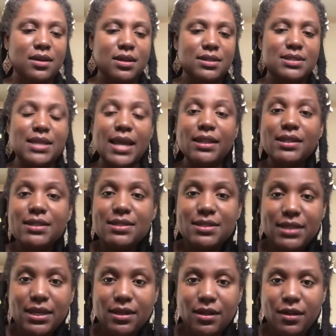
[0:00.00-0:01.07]
stainless
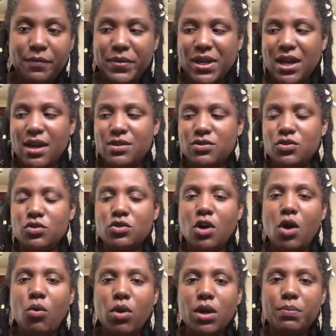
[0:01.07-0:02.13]
steel, because you
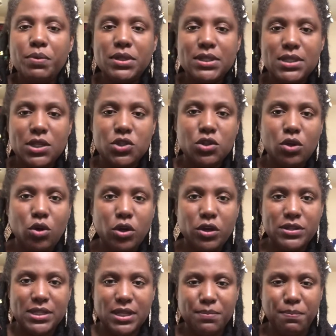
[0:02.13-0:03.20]
don't want to put essential
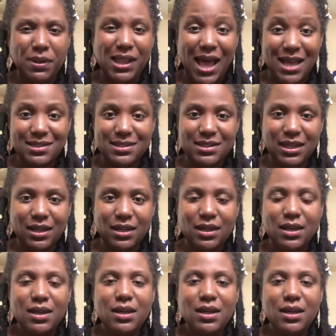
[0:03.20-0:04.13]
oils in plastic,